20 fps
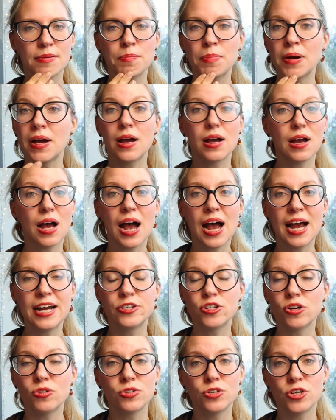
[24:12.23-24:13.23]
but I
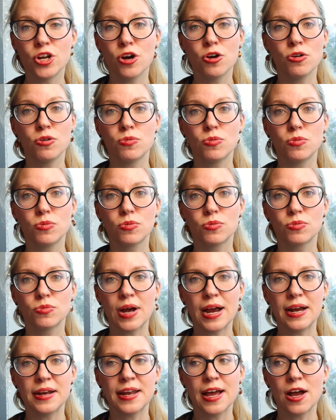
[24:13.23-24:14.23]
don't know
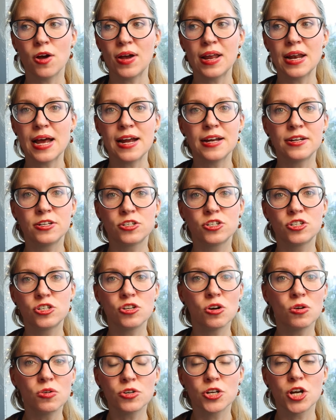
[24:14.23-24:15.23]
right now, and I
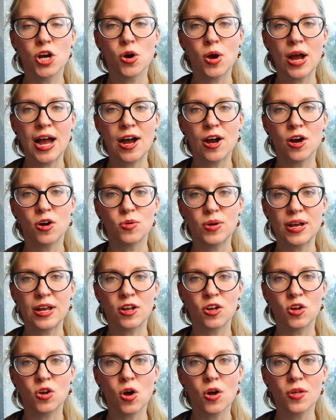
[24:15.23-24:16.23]
don't know how
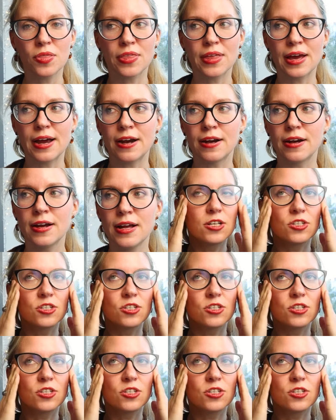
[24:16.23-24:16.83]
it got there.